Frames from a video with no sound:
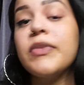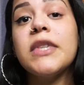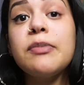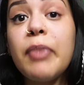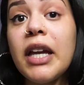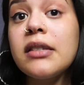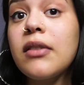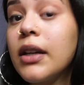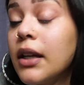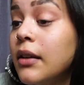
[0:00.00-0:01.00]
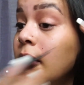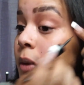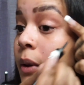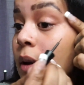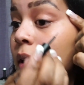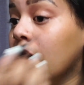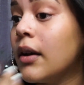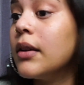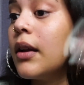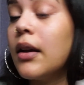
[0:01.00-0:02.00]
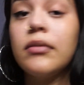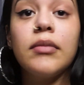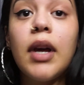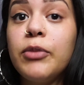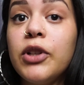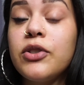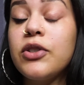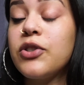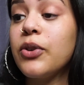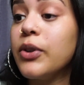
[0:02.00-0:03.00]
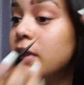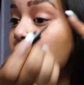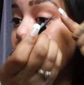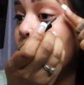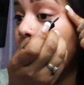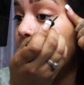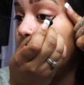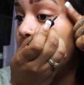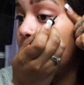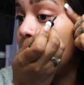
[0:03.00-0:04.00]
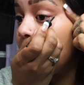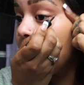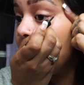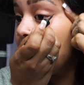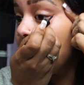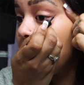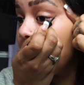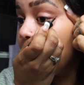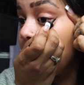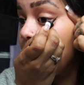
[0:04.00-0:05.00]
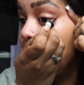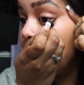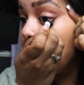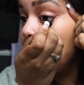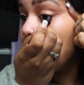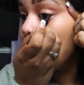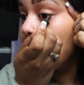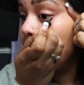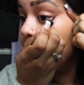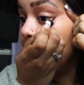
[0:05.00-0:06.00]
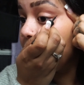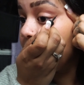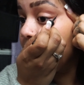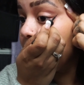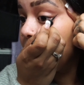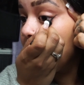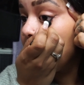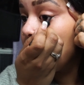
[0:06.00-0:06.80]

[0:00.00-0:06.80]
space on it, I'm gonna just show you a different way. You don't want to drag it as far,